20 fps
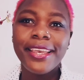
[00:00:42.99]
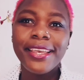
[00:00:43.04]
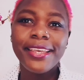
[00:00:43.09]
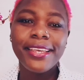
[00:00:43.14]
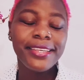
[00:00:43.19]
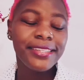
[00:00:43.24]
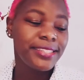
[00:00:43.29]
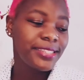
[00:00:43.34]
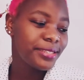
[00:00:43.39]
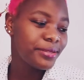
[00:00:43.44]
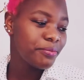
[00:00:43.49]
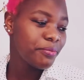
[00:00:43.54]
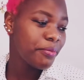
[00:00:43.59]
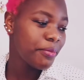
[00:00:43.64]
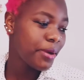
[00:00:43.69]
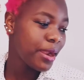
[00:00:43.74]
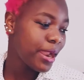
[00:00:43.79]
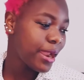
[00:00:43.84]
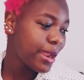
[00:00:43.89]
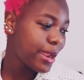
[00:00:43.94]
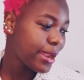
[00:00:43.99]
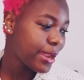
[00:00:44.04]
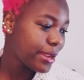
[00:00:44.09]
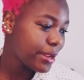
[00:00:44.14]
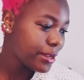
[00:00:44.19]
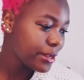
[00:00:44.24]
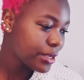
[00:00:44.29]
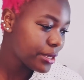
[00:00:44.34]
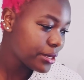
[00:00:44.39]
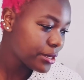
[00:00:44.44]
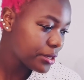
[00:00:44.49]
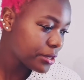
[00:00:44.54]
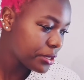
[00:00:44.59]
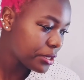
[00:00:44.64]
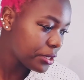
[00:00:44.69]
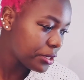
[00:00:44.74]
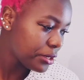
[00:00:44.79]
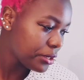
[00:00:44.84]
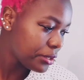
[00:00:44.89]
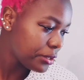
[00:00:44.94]
It's my
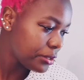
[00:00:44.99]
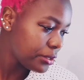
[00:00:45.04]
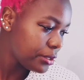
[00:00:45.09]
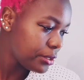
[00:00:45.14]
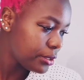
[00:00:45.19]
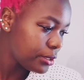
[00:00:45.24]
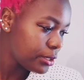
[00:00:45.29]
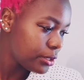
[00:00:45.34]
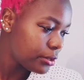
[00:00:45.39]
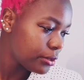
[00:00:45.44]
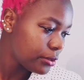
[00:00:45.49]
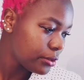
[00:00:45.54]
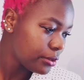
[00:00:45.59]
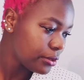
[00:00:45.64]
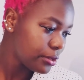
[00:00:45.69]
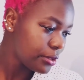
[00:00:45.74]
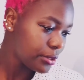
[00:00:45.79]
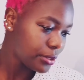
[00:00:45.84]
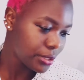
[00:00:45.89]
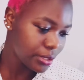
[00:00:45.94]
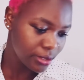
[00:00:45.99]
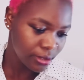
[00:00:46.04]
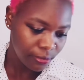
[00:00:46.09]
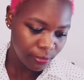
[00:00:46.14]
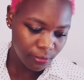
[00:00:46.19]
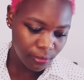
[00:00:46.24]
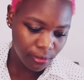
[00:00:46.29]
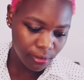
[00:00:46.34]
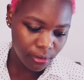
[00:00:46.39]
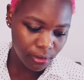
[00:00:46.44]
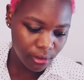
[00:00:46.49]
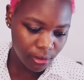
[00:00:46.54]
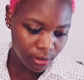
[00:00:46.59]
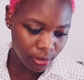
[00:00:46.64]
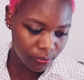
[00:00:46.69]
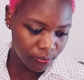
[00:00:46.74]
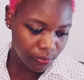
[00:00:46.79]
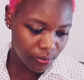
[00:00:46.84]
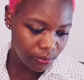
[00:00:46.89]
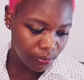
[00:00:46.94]
key holder
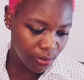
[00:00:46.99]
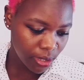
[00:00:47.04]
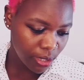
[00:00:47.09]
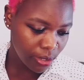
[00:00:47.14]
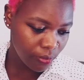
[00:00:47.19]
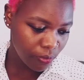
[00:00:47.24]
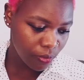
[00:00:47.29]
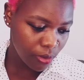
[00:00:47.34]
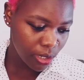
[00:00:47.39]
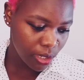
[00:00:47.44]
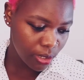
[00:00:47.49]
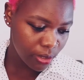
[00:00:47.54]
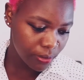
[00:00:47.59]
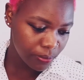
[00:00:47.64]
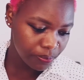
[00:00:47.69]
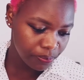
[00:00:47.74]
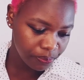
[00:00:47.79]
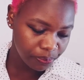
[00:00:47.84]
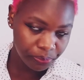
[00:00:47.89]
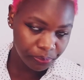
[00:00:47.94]
from my work.